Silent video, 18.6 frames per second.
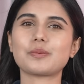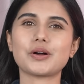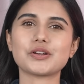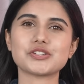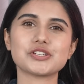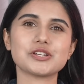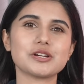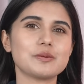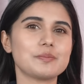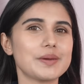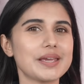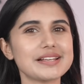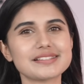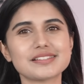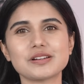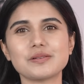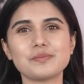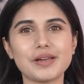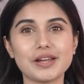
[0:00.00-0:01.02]
punchier bass
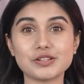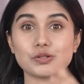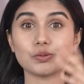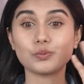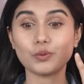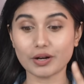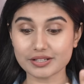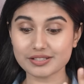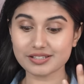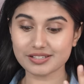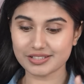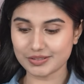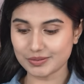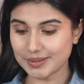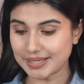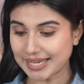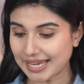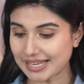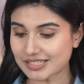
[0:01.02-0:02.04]
compared to what you
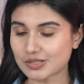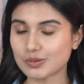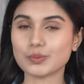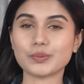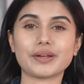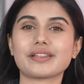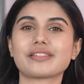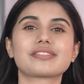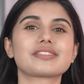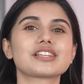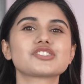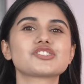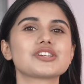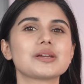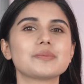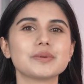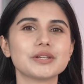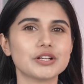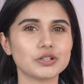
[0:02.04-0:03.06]
get with the
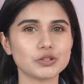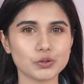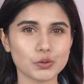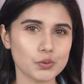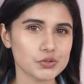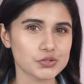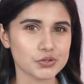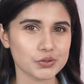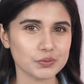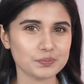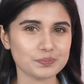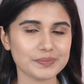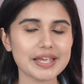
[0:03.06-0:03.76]
JBL Go 2.